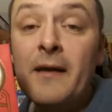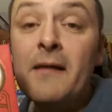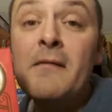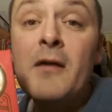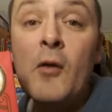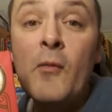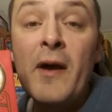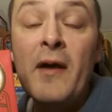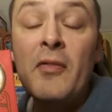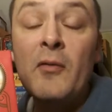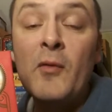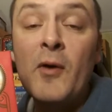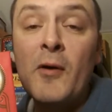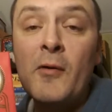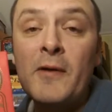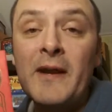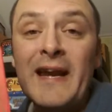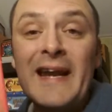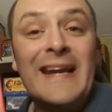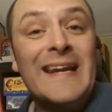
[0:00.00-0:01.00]
Around the
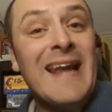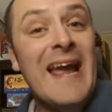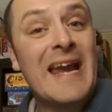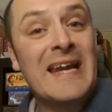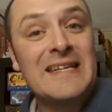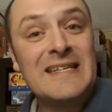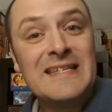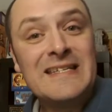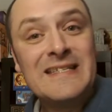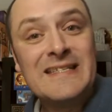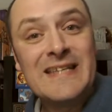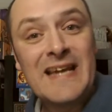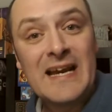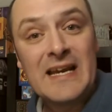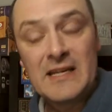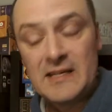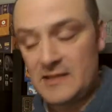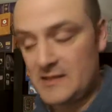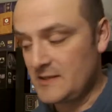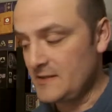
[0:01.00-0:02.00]
World in 80
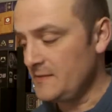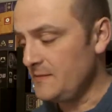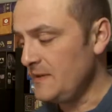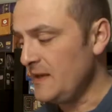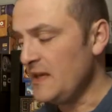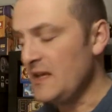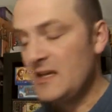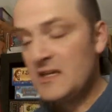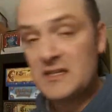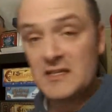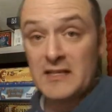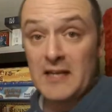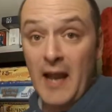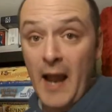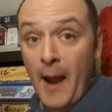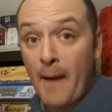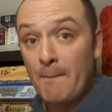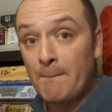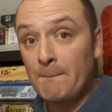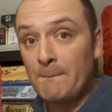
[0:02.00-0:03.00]
Days is
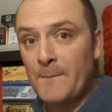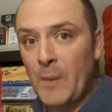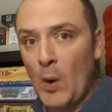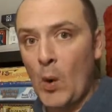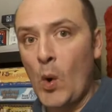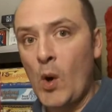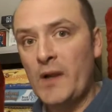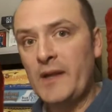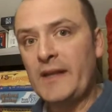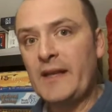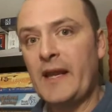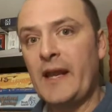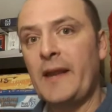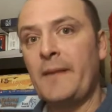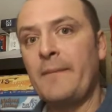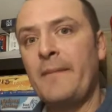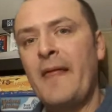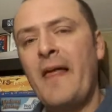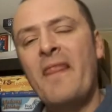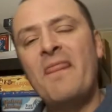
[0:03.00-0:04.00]
a board game